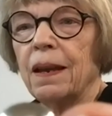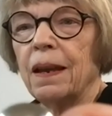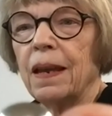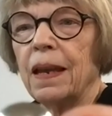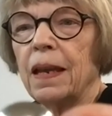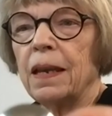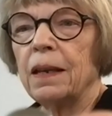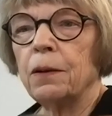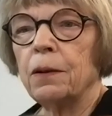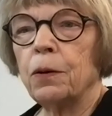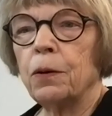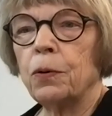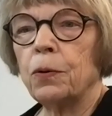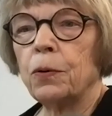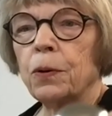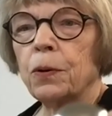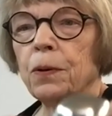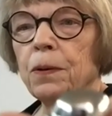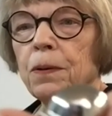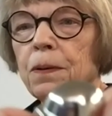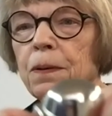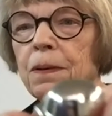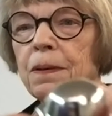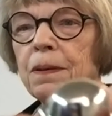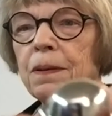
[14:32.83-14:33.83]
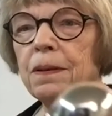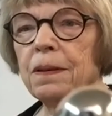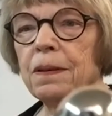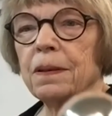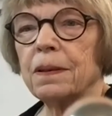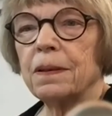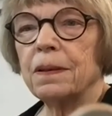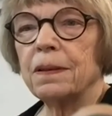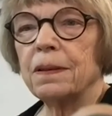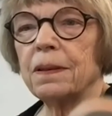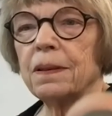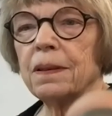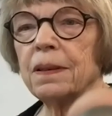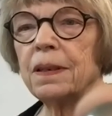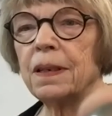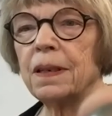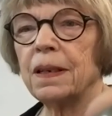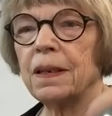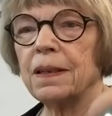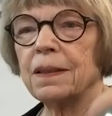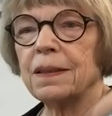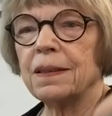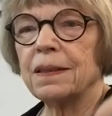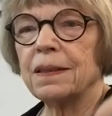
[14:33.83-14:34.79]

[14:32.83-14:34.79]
acorn nuts.